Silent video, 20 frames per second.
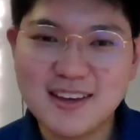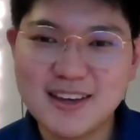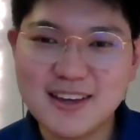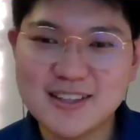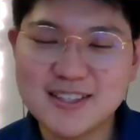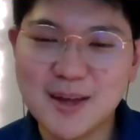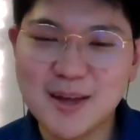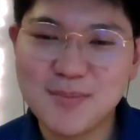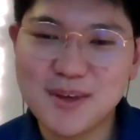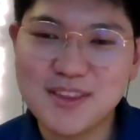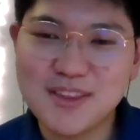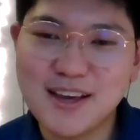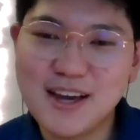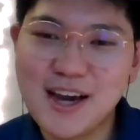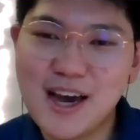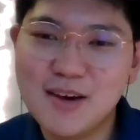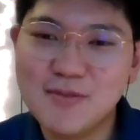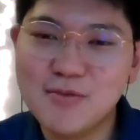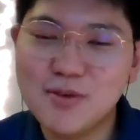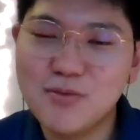It's something that
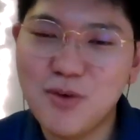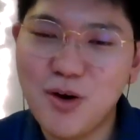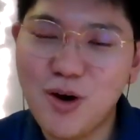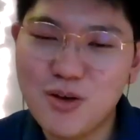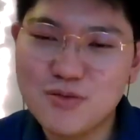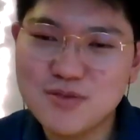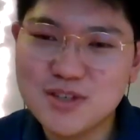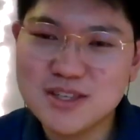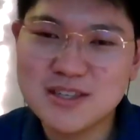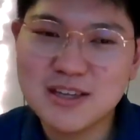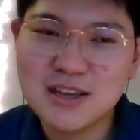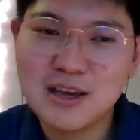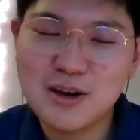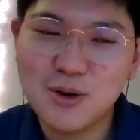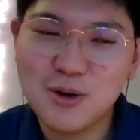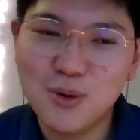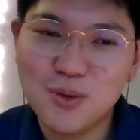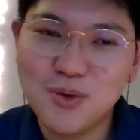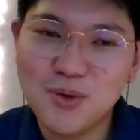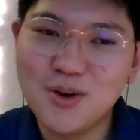kind of evolves as I get
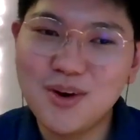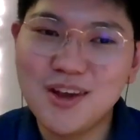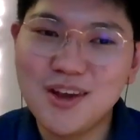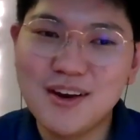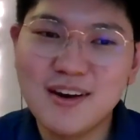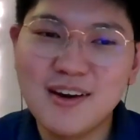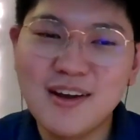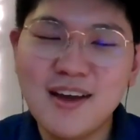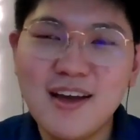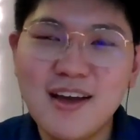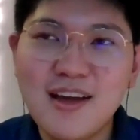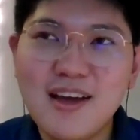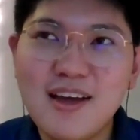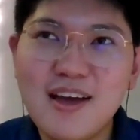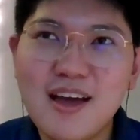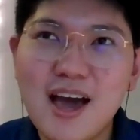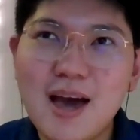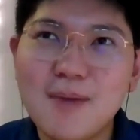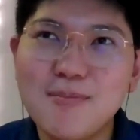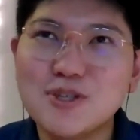older
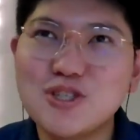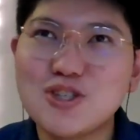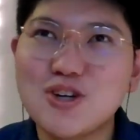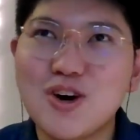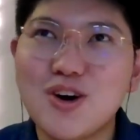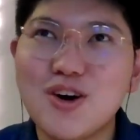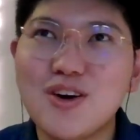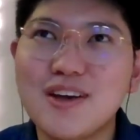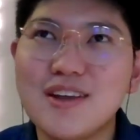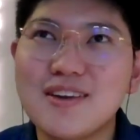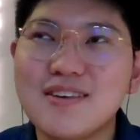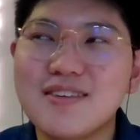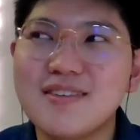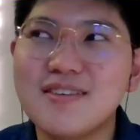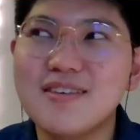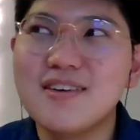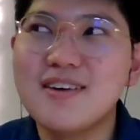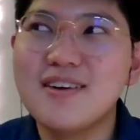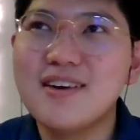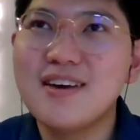and mature and
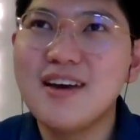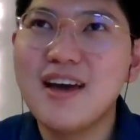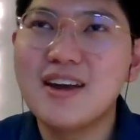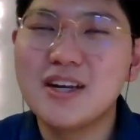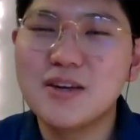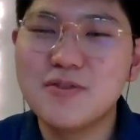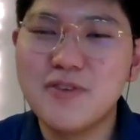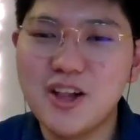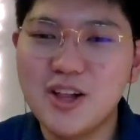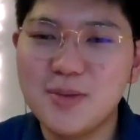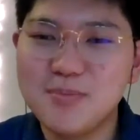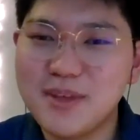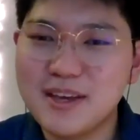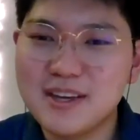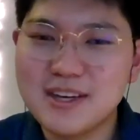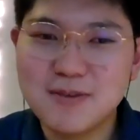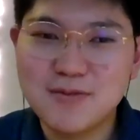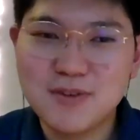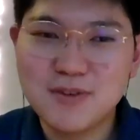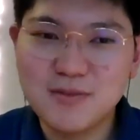develop
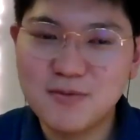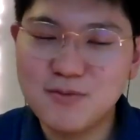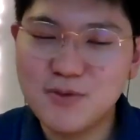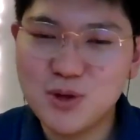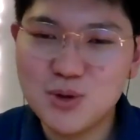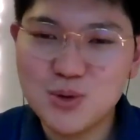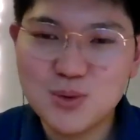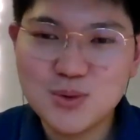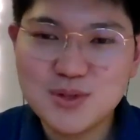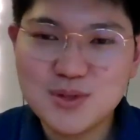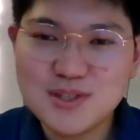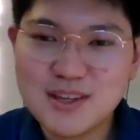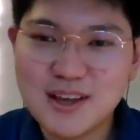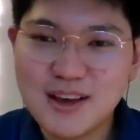different views.